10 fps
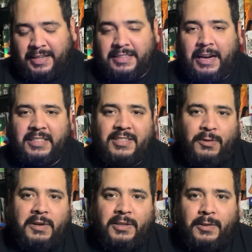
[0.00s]
is like I
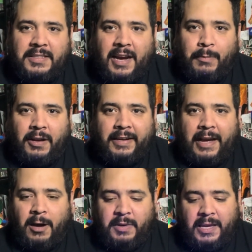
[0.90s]
still want to know the timeline
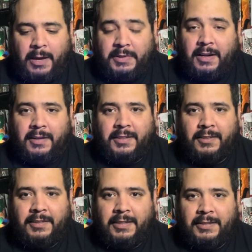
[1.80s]
how he became a doctor.